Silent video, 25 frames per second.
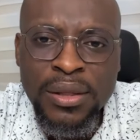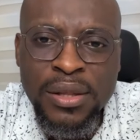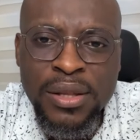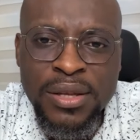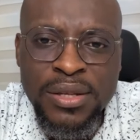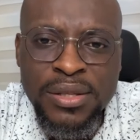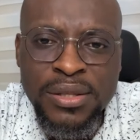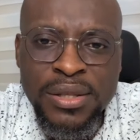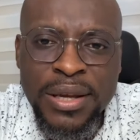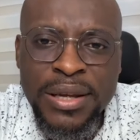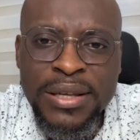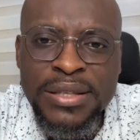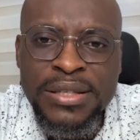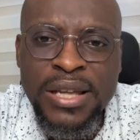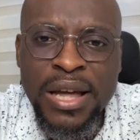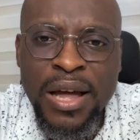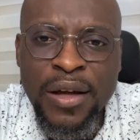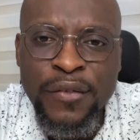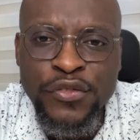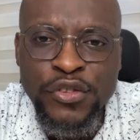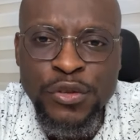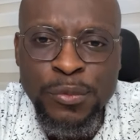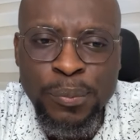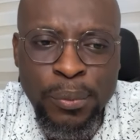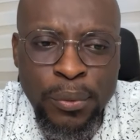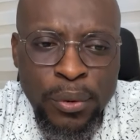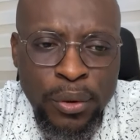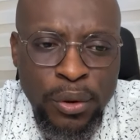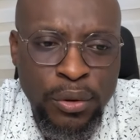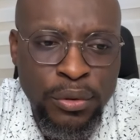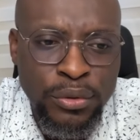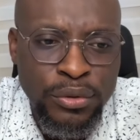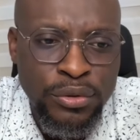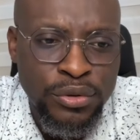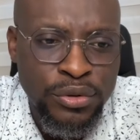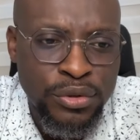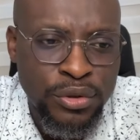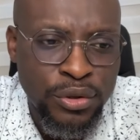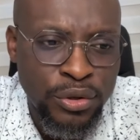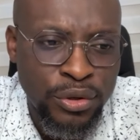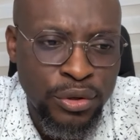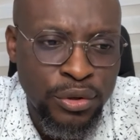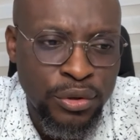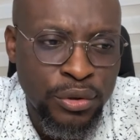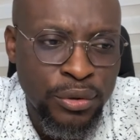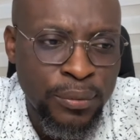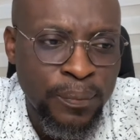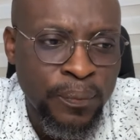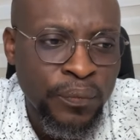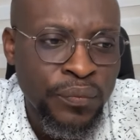These things I have spoken to
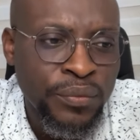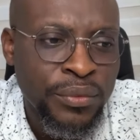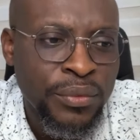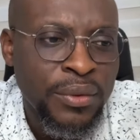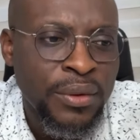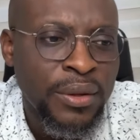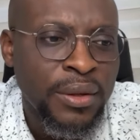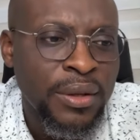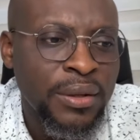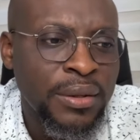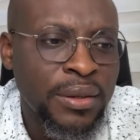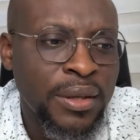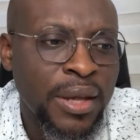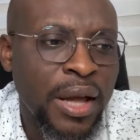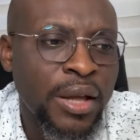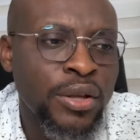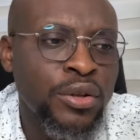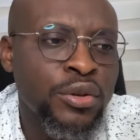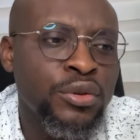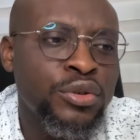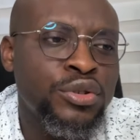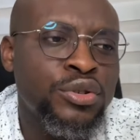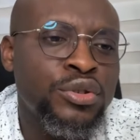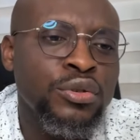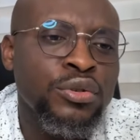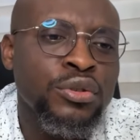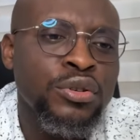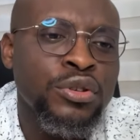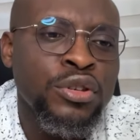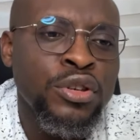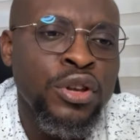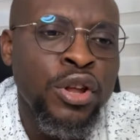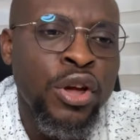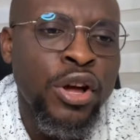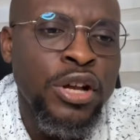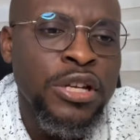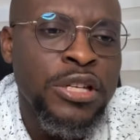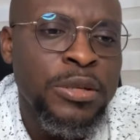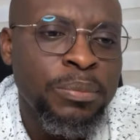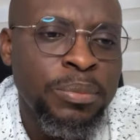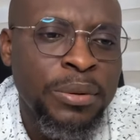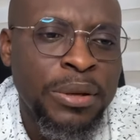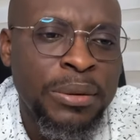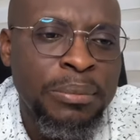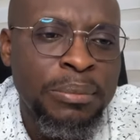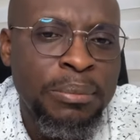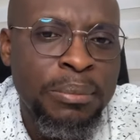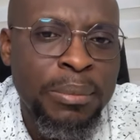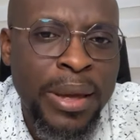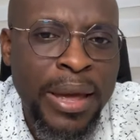you, that you should not
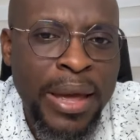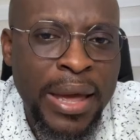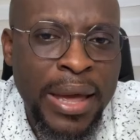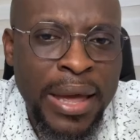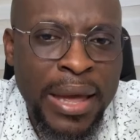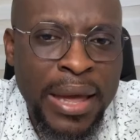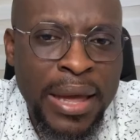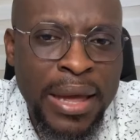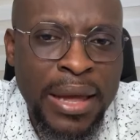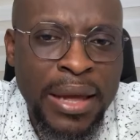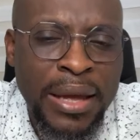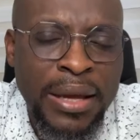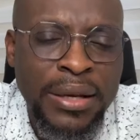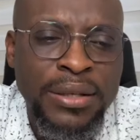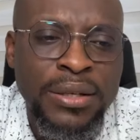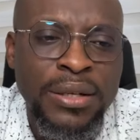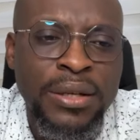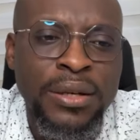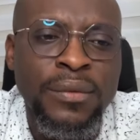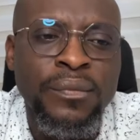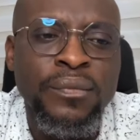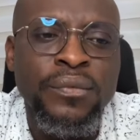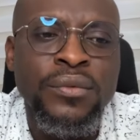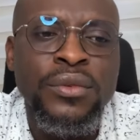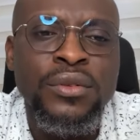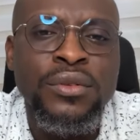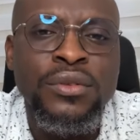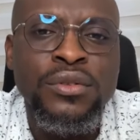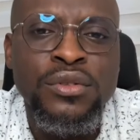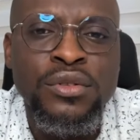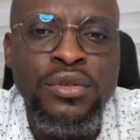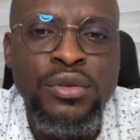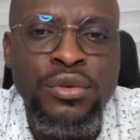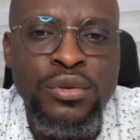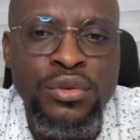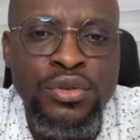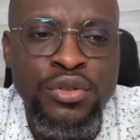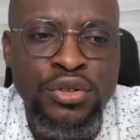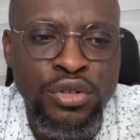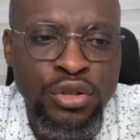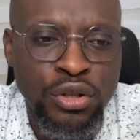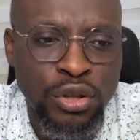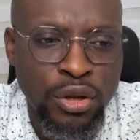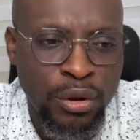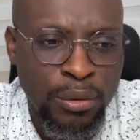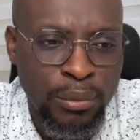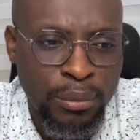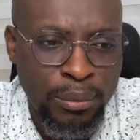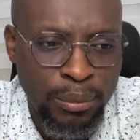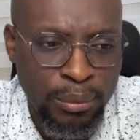be made to
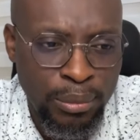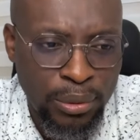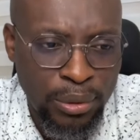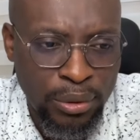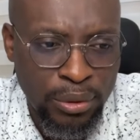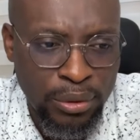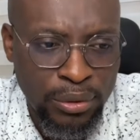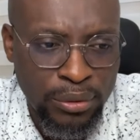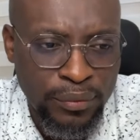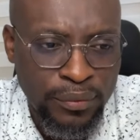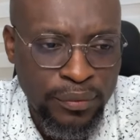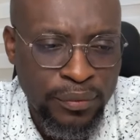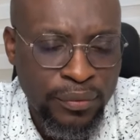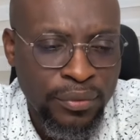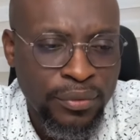stumble.